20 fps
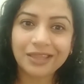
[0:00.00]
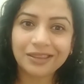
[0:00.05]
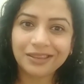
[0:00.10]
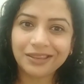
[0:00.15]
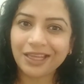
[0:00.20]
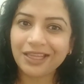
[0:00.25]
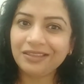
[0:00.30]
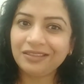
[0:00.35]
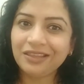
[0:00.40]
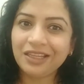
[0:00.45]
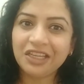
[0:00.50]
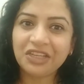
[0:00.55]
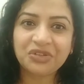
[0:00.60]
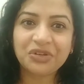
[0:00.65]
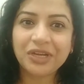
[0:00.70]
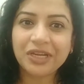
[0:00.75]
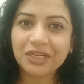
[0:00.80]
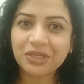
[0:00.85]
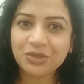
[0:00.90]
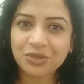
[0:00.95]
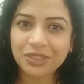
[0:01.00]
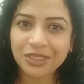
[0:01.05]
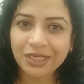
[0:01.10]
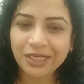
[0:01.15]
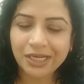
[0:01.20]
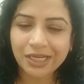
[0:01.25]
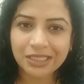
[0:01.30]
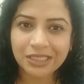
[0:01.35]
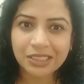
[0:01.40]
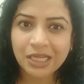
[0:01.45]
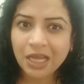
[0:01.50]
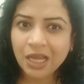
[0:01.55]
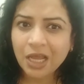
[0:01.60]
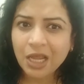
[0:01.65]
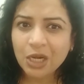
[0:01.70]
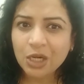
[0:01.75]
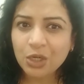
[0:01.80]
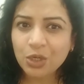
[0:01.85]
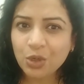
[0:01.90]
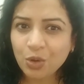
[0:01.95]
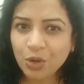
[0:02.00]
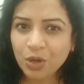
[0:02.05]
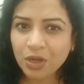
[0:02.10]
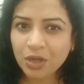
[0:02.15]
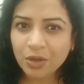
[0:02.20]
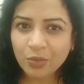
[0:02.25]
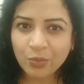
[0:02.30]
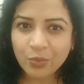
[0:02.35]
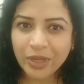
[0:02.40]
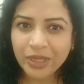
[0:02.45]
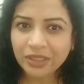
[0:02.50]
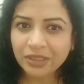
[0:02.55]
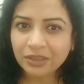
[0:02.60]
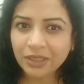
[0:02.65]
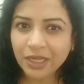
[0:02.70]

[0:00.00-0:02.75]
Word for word: and then they try to tell us, look where the